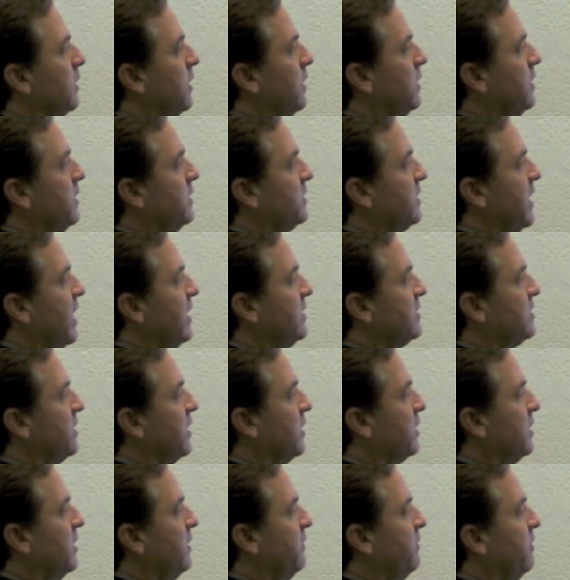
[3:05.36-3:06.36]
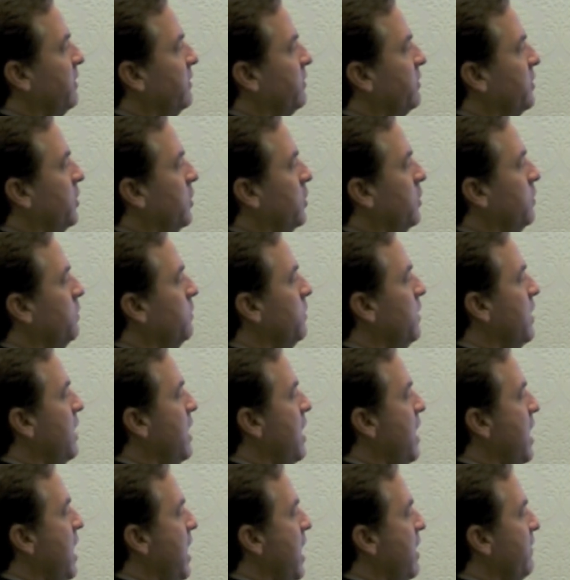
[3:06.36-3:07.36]
in this case selectivity of 2,
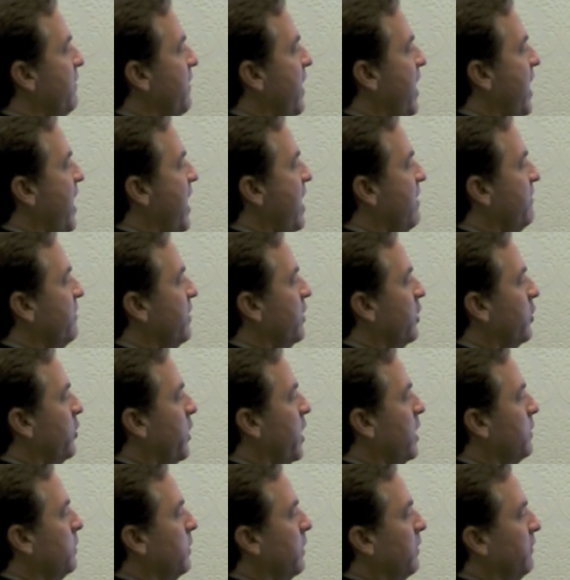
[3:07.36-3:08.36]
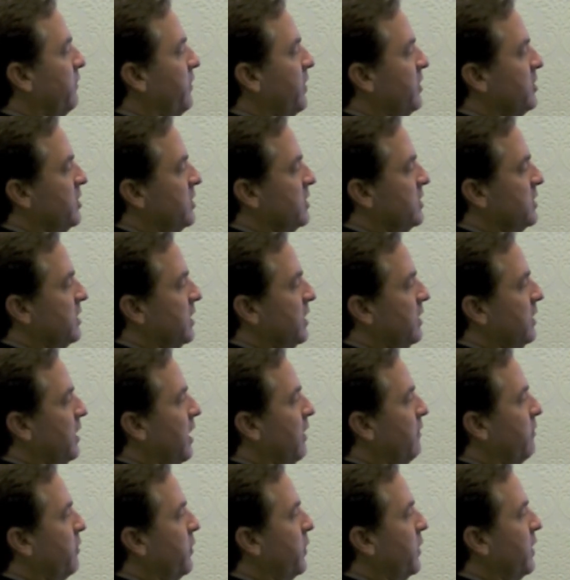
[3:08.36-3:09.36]
if I have incredible efficiency
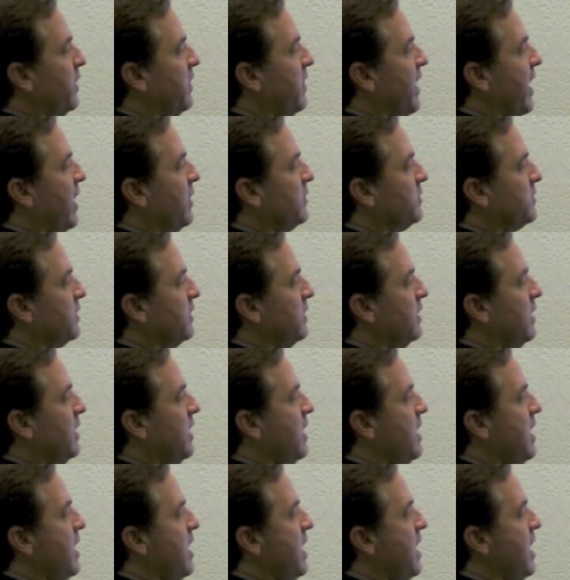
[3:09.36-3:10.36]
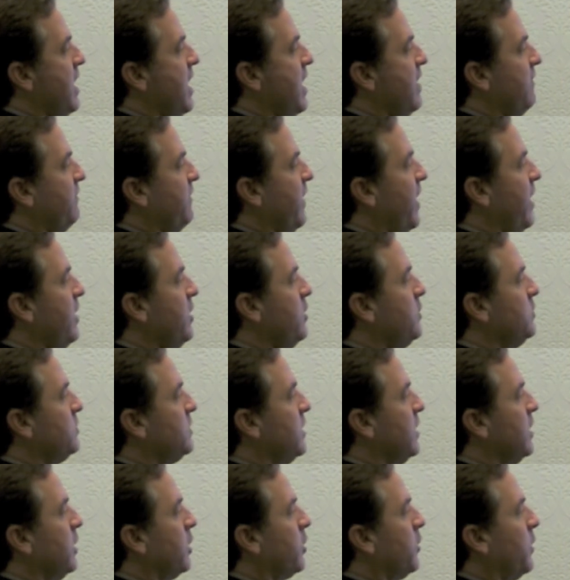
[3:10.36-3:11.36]
of 30,000, if I use
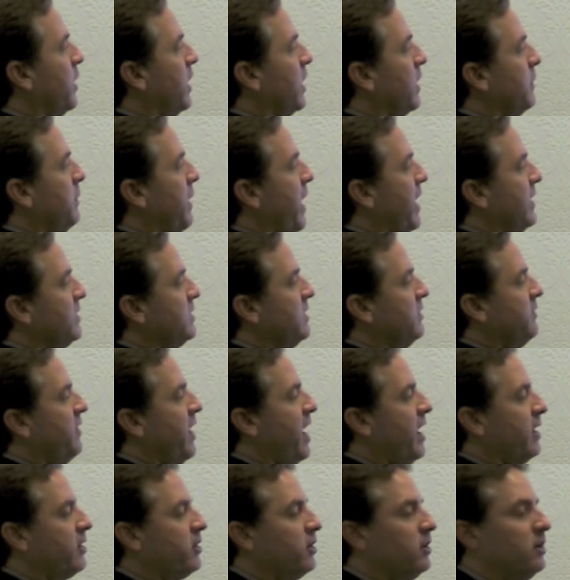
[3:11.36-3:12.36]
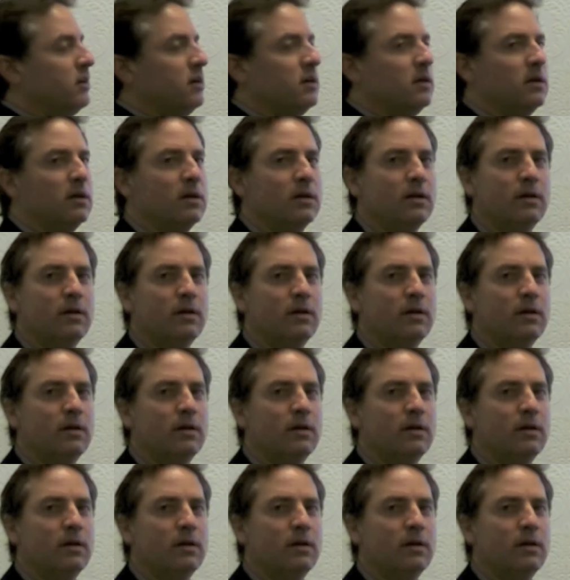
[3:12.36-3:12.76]
the incorrect capacity factor,